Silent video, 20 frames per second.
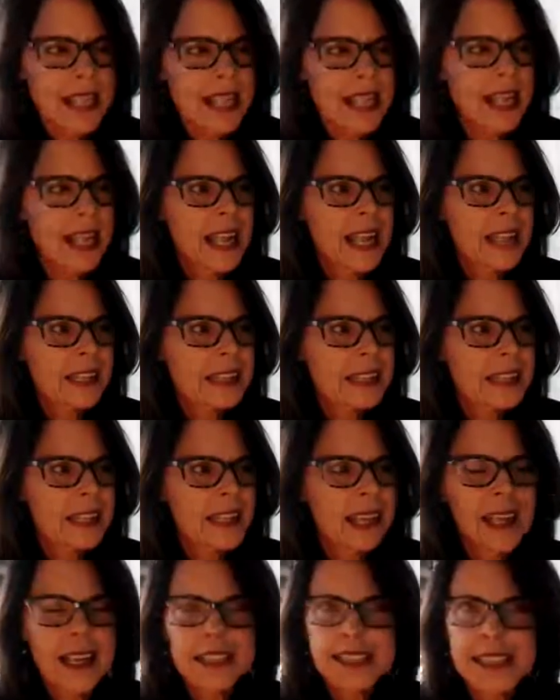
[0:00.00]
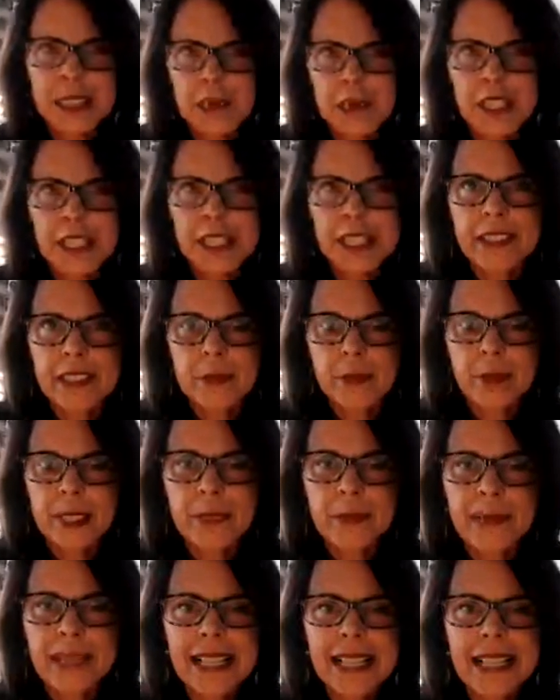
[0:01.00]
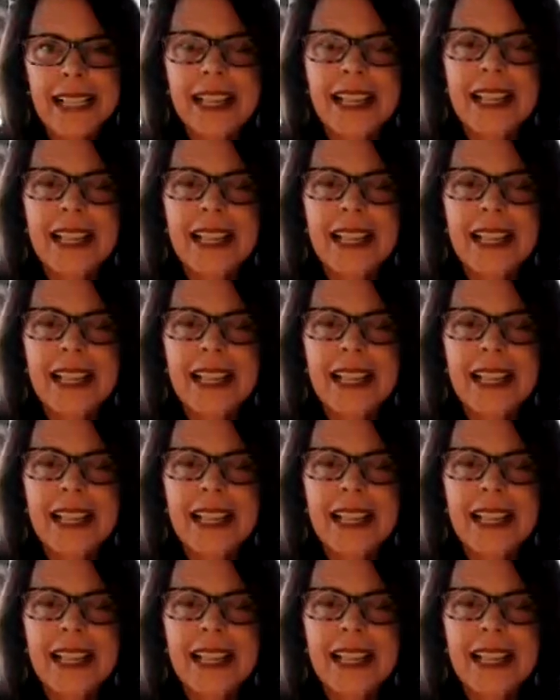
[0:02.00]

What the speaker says: and they were sharing with me